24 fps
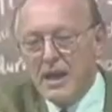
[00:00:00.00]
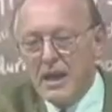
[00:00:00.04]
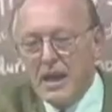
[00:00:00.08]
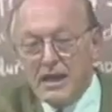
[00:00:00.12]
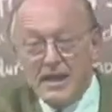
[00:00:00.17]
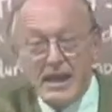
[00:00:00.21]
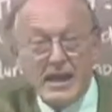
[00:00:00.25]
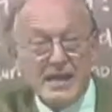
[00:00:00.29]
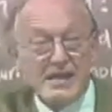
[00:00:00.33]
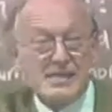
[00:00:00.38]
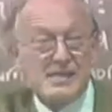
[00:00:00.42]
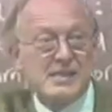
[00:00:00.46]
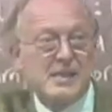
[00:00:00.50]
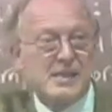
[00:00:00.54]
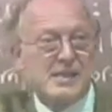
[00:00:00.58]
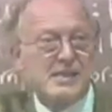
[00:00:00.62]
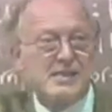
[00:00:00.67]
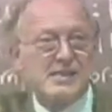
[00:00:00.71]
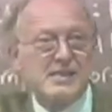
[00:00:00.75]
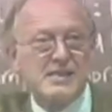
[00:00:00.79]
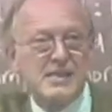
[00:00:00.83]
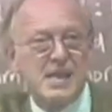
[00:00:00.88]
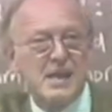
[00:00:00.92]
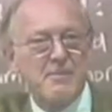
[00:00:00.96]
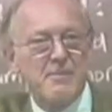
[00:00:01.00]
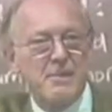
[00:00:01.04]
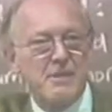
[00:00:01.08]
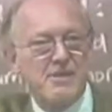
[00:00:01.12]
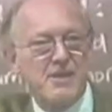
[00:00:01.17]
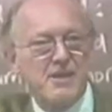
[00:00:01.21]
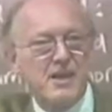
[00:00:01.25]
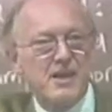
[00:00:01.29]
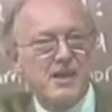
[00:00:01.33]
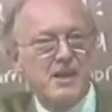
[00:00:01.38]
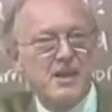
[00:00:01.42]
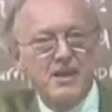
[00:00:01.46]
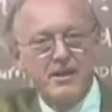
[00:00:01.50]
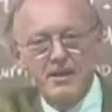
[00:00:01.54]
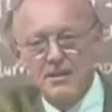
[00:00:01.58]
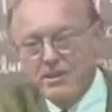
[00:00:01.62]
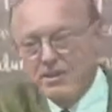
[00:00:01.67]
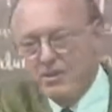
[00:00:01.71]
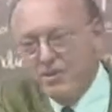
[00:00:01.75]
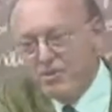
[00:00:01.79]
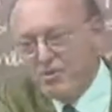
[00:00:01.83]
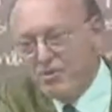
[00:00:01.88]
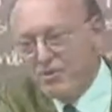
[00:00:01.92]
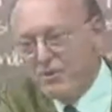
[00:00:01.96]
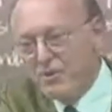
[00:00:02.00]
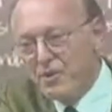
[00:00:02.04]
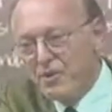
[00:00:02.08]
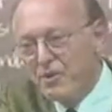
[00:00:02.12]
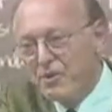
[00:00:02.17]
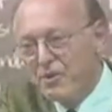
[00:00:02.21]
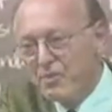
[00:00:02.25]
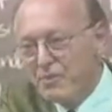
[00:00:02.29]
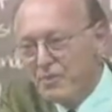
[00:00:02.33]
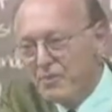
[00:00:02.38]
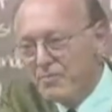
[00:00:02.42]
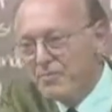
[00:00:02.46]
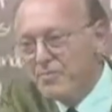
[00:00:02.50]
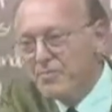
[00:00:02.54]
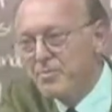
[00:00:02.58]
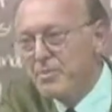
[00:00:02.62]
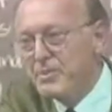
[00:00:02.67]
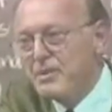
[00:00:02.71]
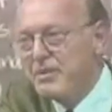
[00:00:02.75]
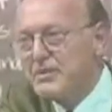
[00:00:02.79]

I, I, guess they're the same as they are at the U of O,